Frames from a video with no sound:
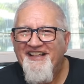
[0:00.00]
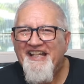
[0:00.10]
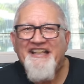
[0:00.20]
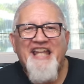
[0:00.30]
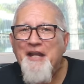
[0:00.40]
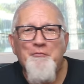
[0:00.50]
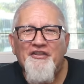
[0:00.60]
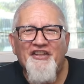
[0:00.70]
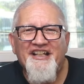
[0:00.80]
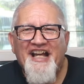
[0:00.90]
it came
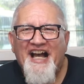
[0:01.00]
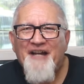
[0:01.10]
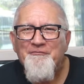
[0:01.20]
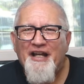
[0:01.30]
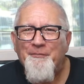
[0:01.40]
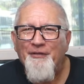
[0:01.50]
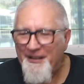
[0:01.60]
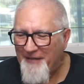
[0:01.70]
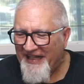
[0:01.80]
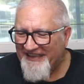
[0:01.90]
with it. Yep. I'm not a
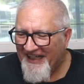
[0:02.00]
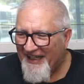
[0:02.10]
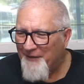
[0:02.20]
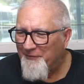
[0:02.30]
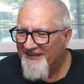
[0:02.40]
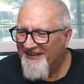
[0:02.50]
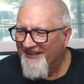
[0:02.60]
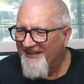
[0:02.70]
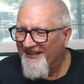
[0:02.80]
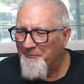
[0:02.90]
playmat guy, but
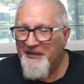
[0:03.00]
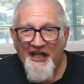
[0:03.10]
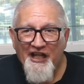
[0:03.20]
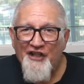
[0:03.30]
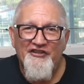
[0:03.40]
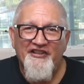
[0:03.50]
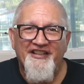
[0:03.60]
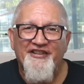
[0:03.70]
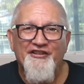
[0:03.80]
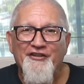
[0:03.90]
uh, because
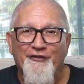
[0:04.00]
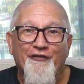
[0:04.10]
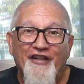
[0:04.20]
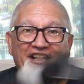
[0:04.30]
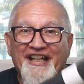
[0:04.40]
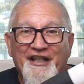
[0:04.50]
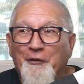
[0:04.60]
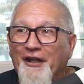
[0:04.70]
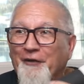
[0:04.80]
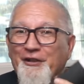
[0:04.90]
this doesn't fit
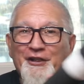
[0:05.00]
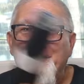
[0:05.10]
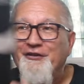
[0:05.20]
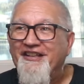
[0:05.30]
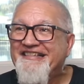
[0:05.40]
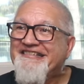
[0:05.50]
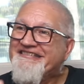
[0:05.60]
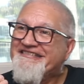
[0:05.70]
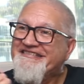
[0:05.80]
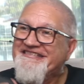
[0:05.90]
anywhere, what are you gonna do with
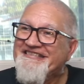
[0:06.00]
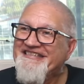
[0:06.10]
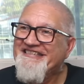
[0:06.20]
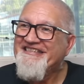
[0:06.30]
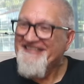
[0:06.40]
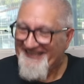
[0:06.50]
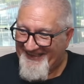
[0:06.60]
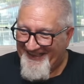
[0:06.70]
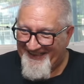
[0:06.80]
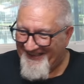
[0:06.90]
it? put it in a tube.
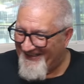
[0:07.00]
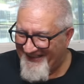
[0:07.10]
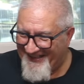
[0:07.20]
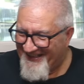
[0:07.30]
Yeah.